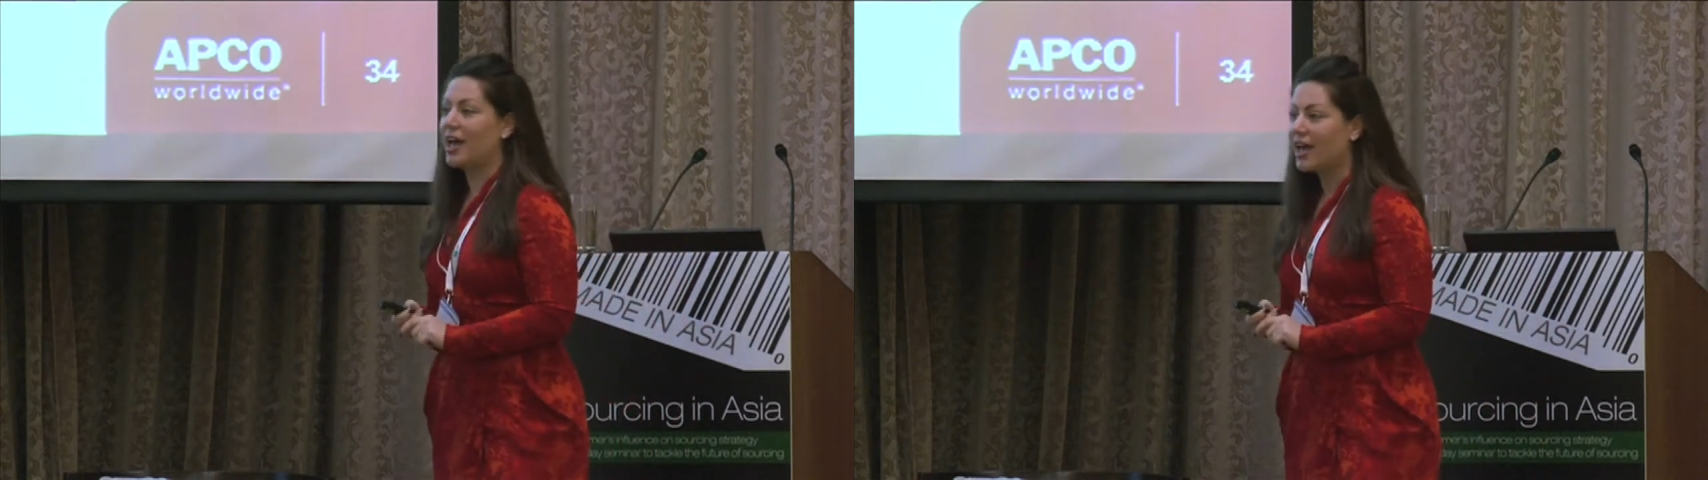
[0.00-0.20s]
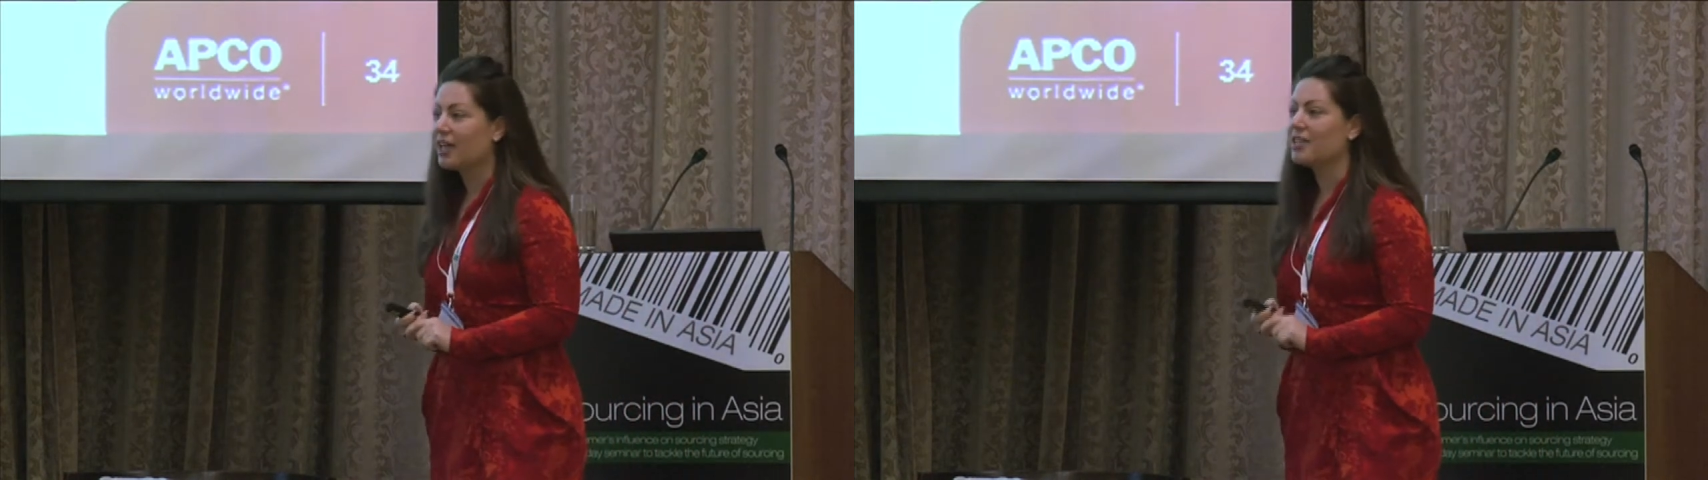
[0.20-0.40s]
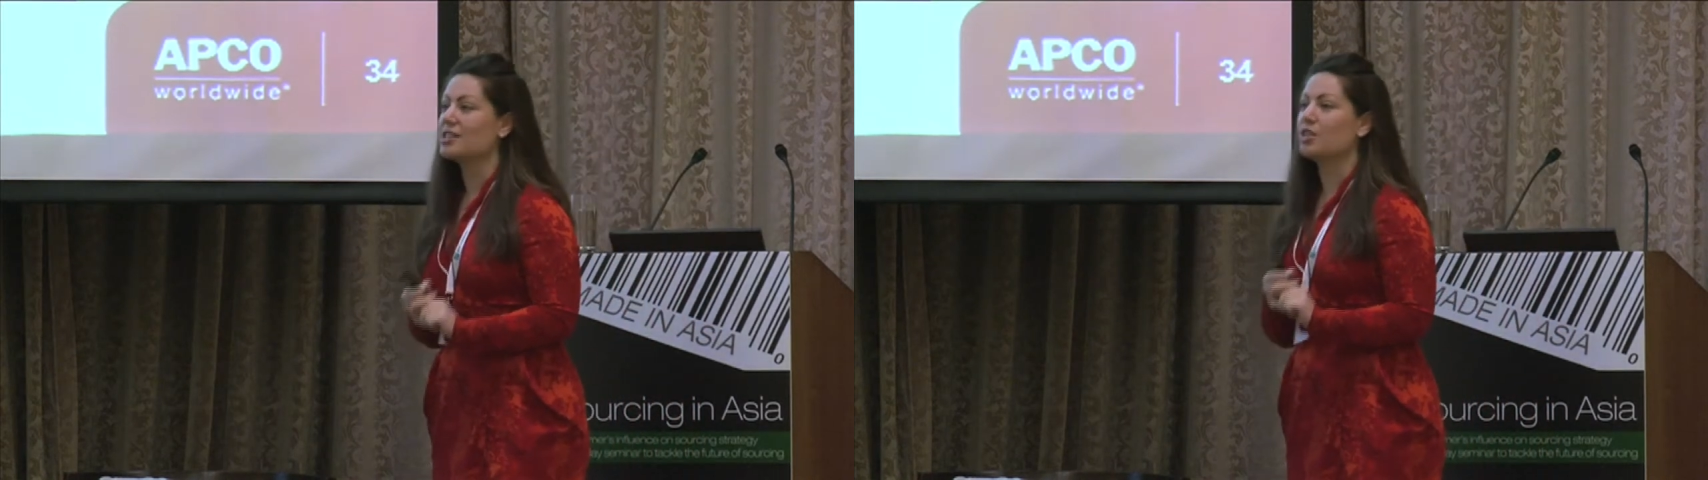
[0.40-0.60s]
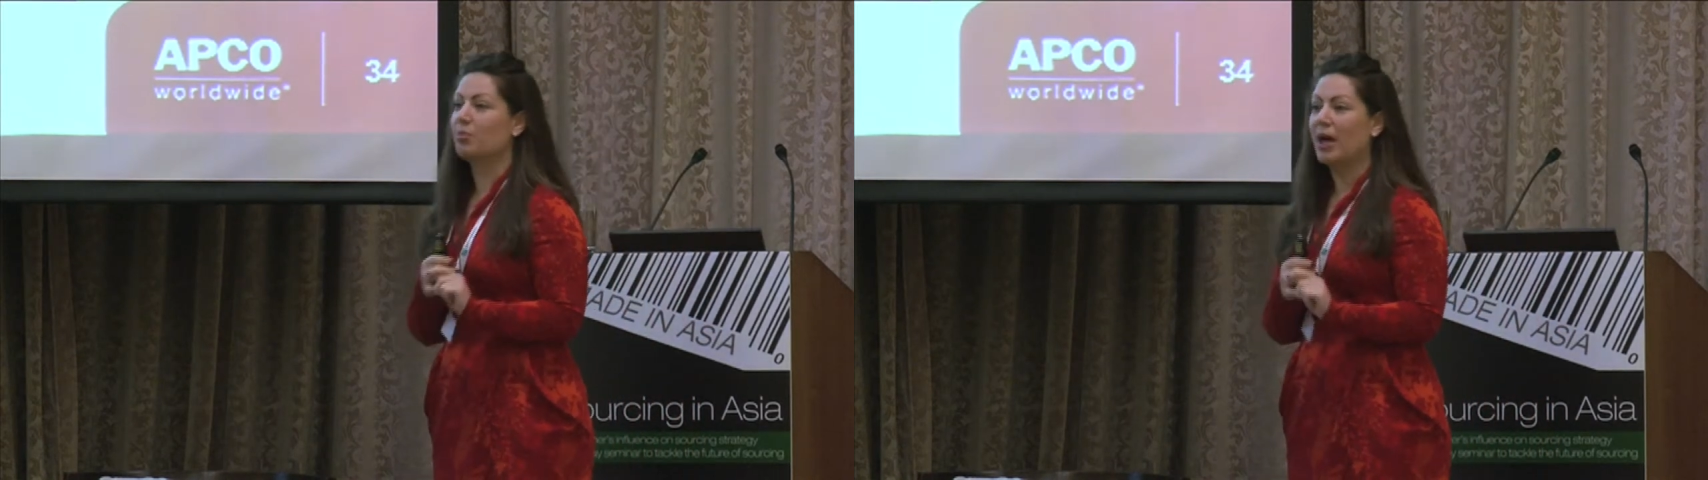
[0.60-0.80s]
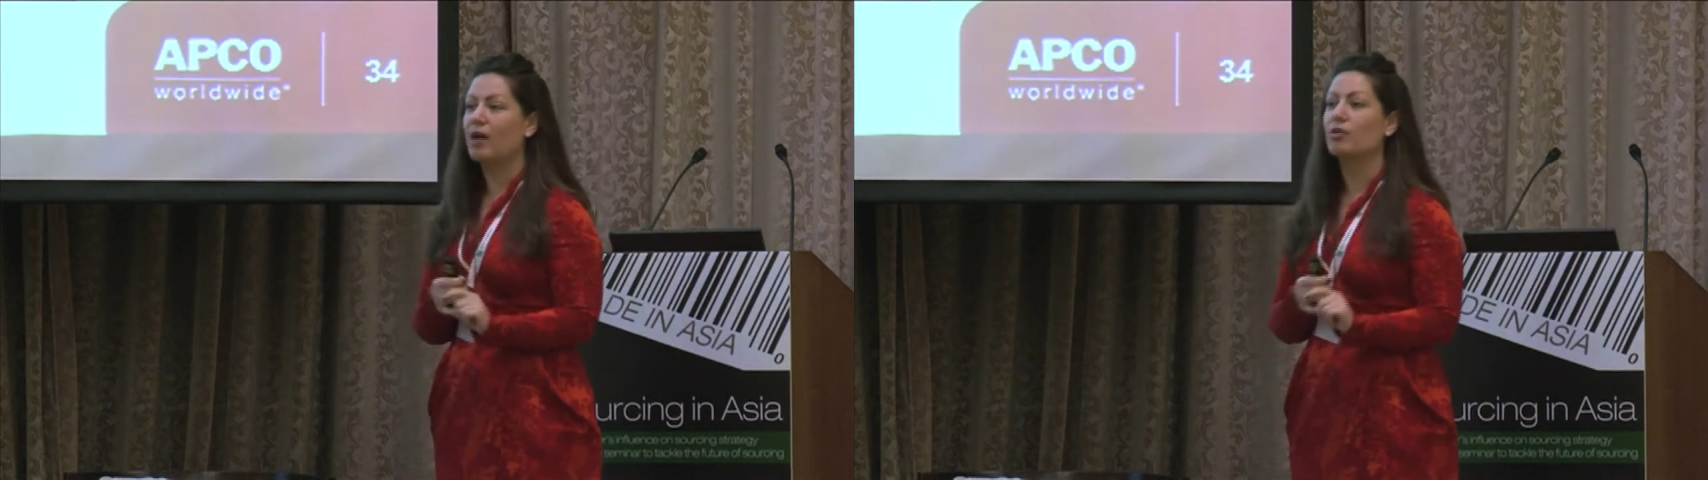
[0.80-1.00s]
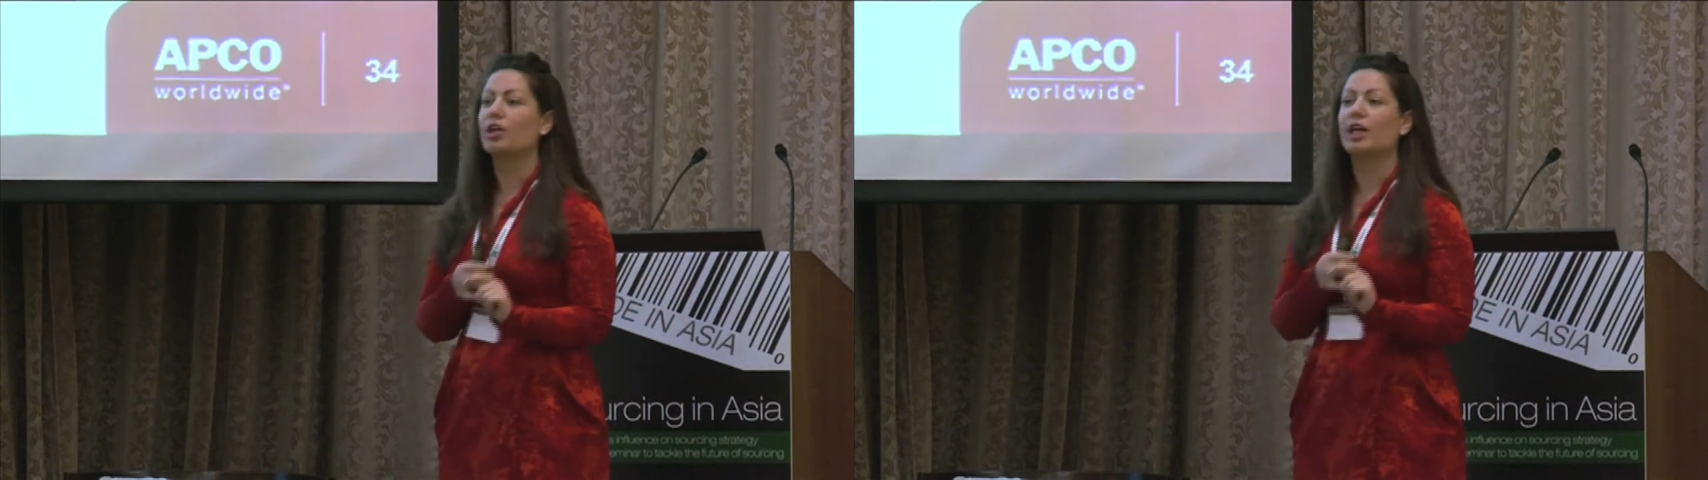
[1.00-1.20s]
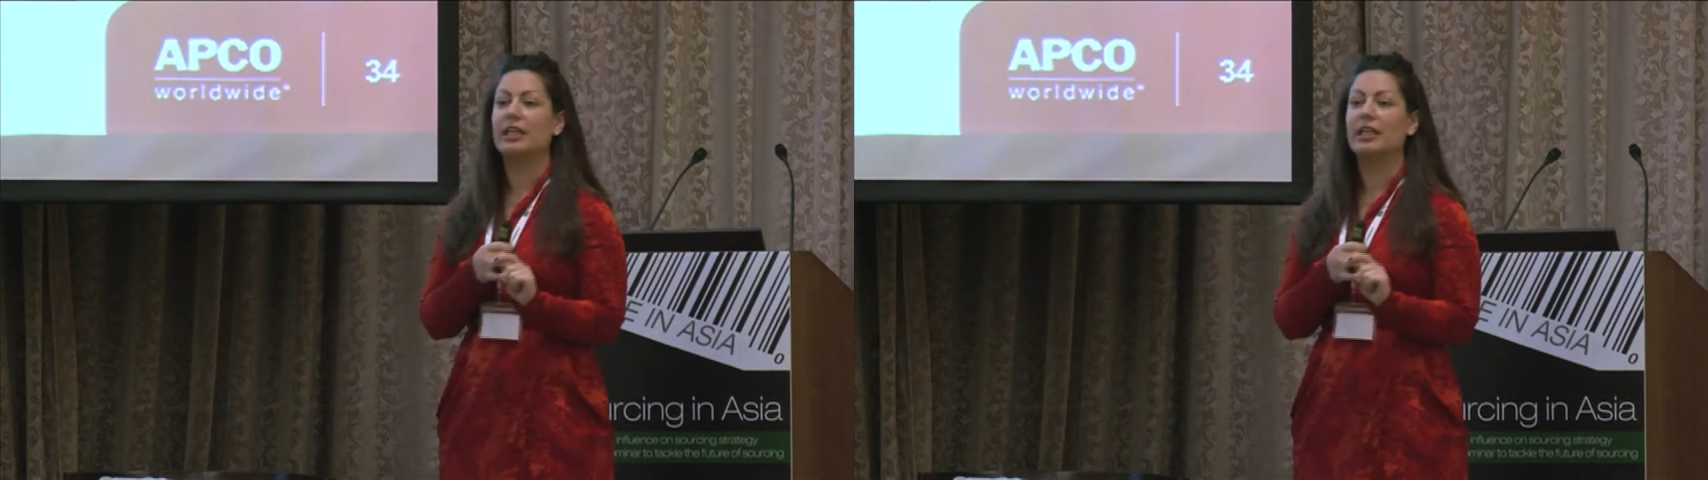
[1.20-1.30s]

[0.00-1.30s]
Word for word: has the power